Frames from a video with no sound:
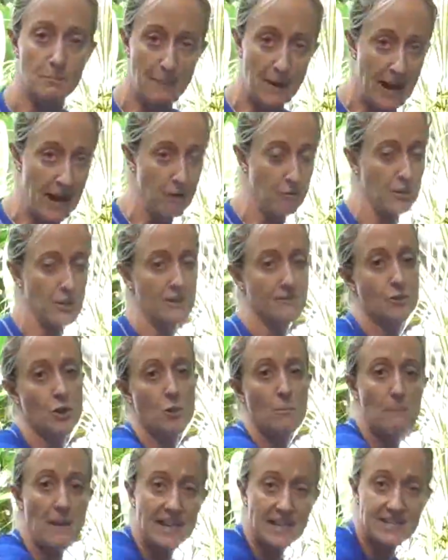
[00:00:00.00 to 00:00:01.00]
the barrel, if
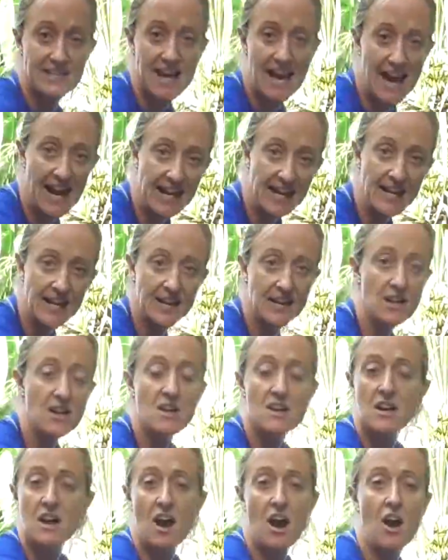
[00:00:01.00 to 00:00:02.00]
you're maintaining
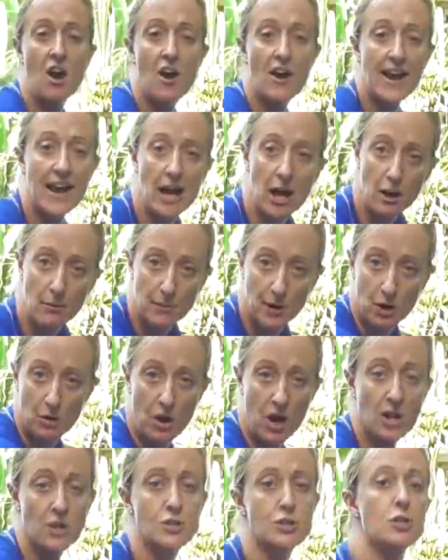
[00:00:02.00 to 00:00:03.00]
a high
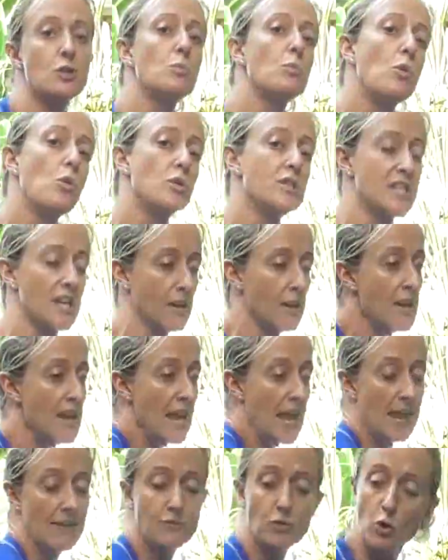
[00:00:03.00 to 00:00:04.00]
elbow underwater,
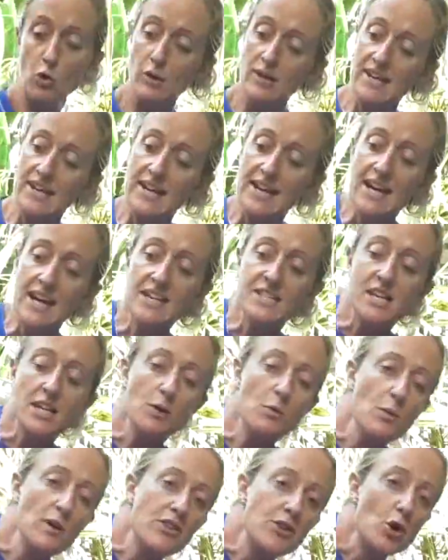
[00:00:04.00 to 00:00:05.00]
if you're
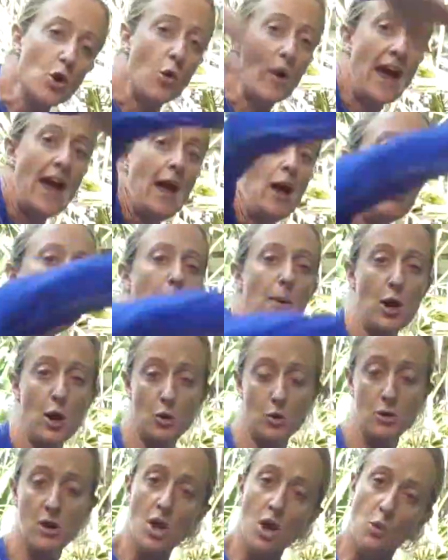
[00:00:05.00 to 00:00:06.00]
leading with your
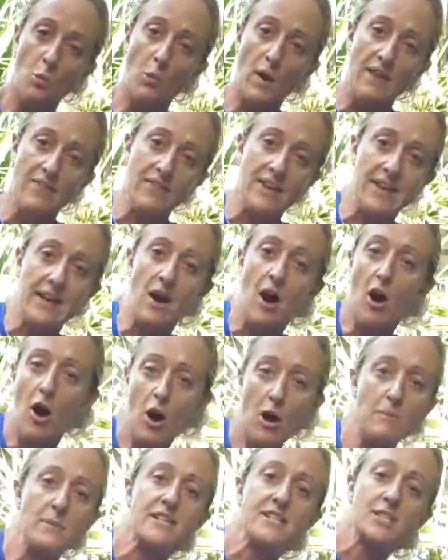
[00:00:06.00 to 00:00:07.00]
elbow when the
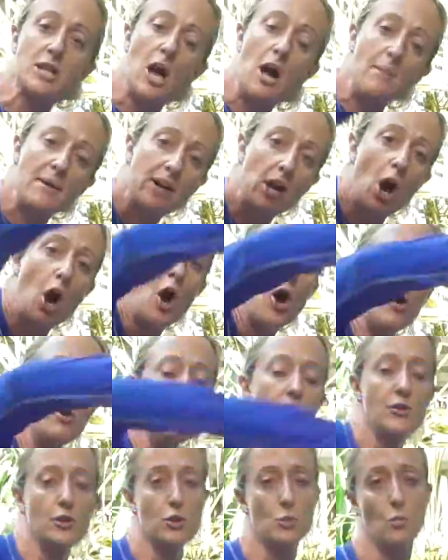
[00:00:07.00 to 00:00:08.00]
arm is coming
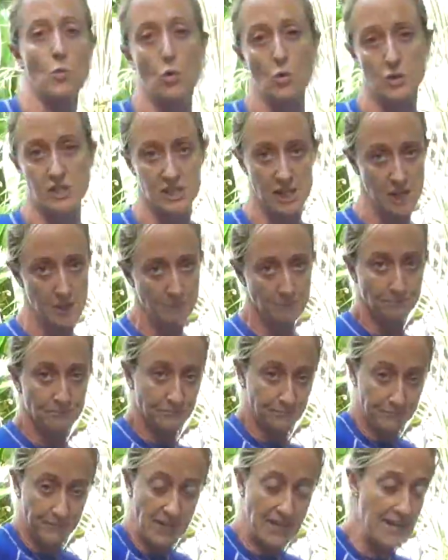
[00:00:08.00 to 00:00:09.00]
over the water,
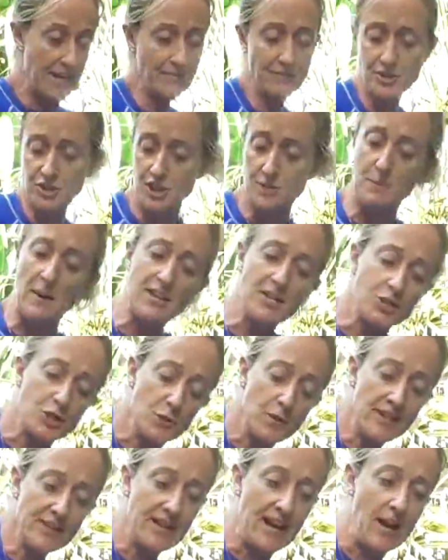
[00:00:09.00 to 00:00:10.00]
even just by
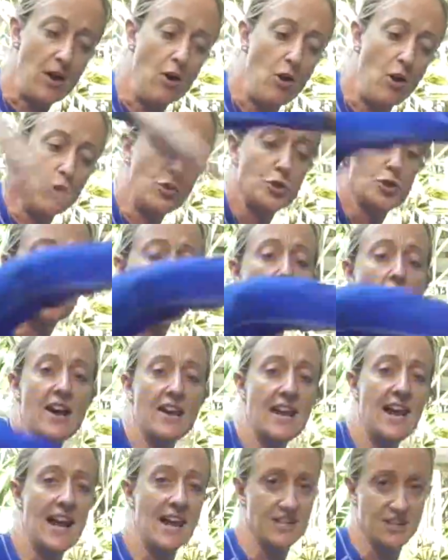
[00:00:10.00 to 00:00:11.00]
doing that on
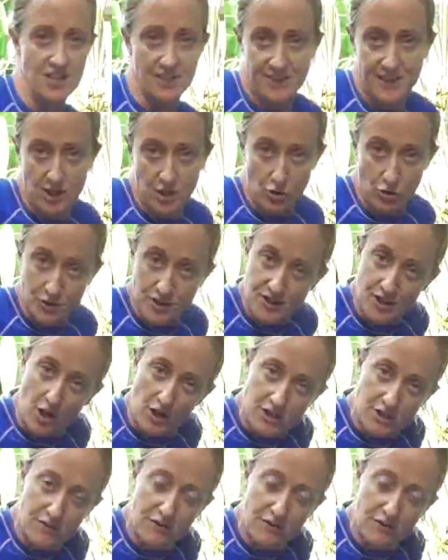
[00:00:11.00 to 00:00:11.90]
dry land, I think you'll start